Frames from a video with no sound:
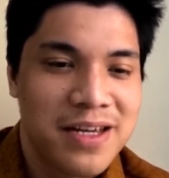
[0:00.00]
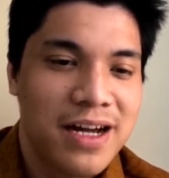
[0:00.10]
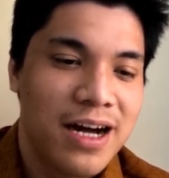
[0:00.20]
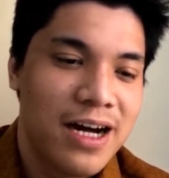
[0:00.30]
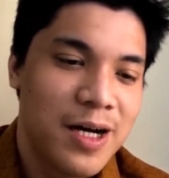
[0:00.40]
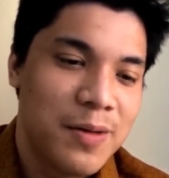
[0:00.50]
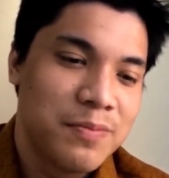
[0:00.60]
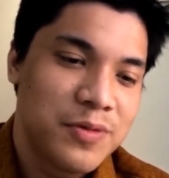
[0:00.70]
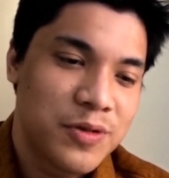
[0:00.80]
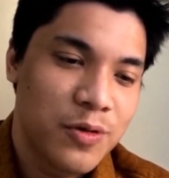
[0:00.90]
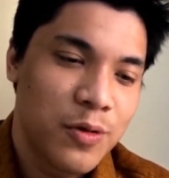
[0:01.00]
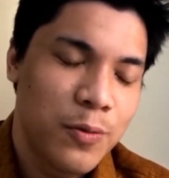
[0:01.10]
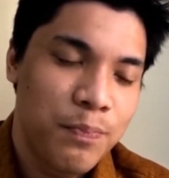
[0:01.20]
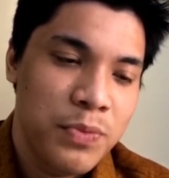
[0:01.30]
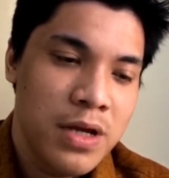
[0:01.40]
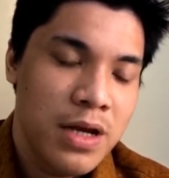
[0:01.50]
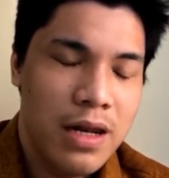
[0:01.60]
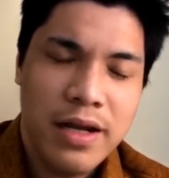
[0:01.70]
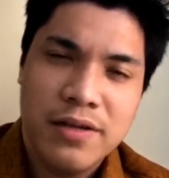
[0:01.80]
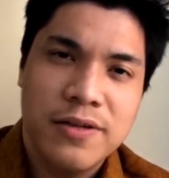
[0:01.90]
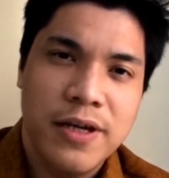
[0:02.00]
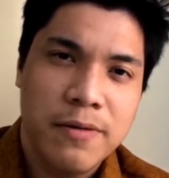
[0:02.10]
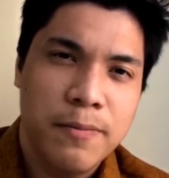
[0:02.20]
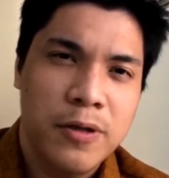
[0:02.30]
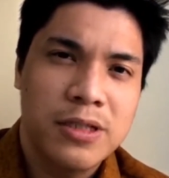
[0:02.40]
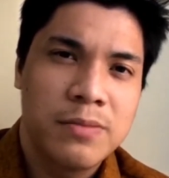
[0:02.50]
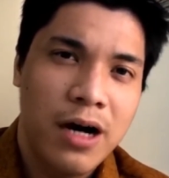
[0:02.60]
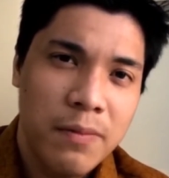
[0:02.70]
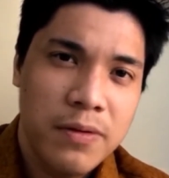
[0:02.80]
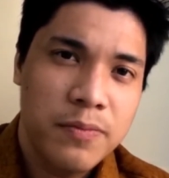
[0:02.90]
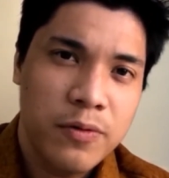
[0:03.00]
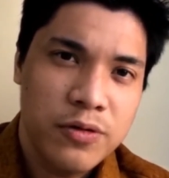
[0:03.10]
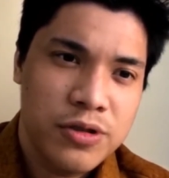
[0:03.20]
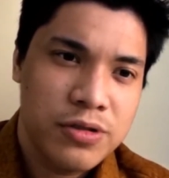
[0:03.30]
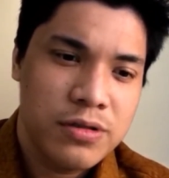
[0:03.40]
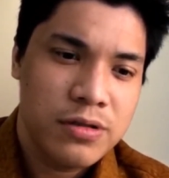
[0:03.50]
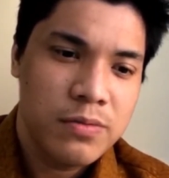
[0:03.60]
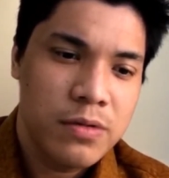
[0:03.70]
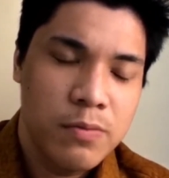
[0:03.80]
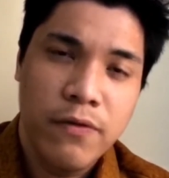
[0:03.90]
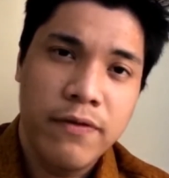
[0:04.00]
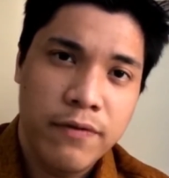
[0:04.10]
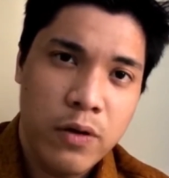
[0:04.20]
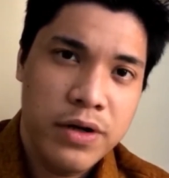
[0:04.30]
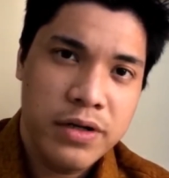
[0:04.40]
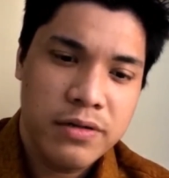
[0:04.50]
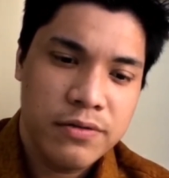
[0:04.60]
Um, so let us take a bottom up approach moving forward.